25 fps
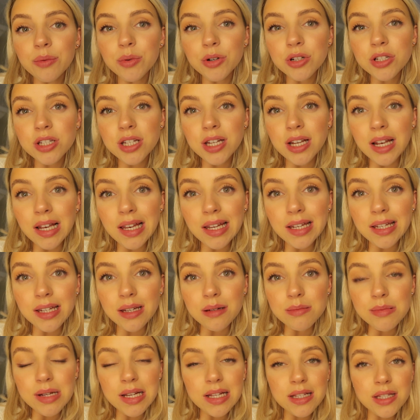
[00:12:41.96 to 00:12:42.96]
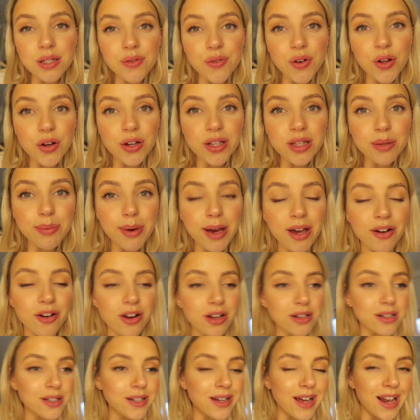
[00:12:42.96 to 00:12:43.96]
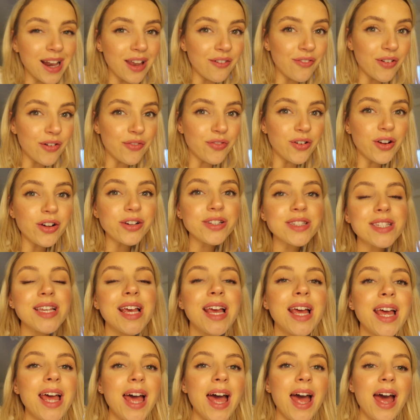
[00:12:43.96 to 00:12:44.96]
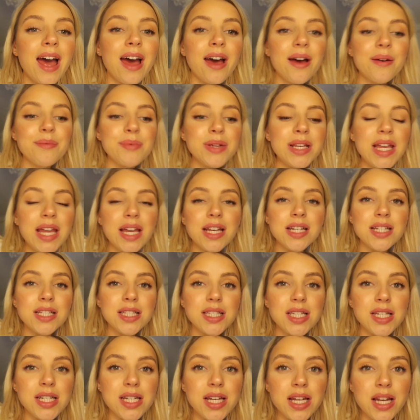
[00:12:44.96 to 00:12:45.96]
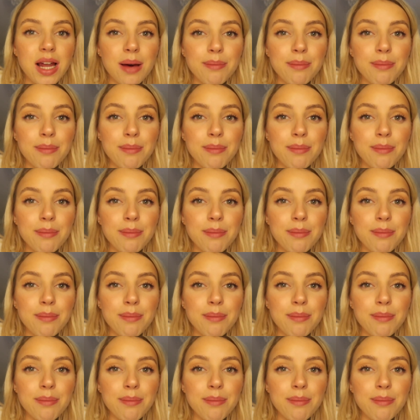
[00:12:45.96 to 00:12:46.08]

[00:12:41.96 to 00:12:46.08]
watching Lydia Millen's vlog in the background. I love her vlogs. And yeah, I just did an